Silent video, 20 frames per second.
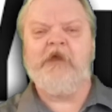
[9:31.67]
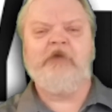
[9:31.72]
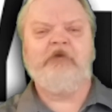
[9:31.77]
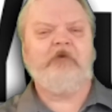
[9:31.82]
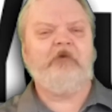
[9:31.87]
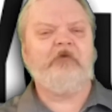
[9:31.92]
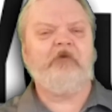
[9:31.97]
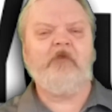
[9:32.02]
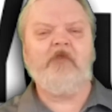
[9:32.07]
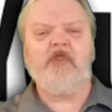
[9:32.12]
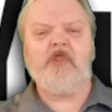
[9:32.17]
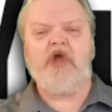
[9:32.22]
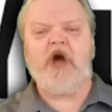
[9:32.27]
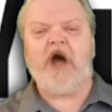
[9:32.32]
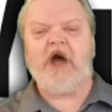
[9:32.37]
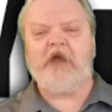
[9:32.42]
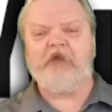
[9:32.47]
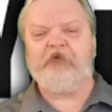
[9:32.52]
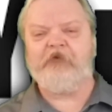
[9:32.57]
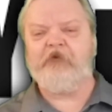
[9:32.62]
There's
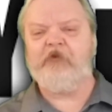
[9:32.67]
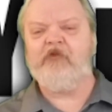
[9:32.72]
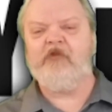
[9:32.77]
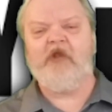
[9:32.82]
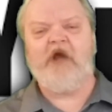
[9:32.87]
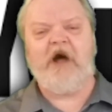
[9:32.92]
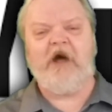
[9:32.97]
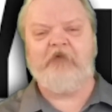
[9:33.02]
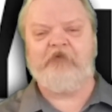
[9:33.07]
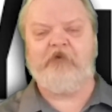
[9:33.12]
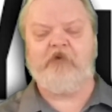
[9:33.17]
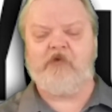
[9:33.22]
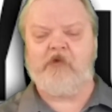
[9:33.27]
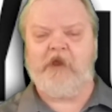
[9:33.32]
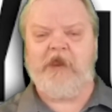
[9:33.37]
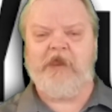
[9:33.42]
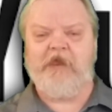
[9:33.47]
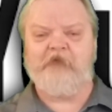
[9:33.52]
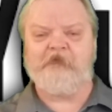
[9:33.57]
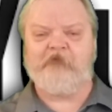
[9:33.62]
lots and lots of
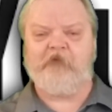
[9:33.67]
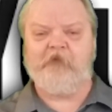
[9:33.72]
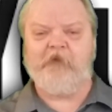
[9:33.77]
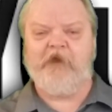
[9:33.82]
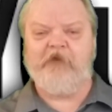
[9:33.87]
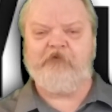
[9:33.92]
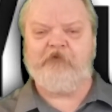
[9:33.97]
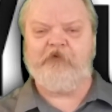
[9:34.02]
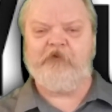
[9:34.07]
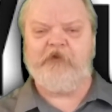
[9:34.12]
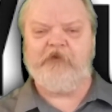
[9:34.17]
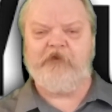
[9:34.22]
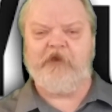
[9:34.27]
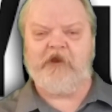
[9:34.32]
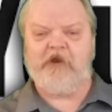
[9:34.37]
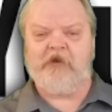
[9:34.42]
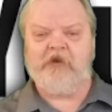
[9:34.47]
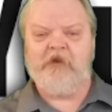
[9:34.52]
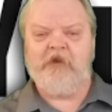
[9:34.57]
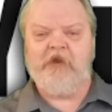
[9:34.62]
great information in
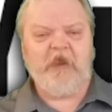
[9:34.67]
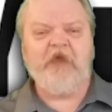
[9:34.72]
there.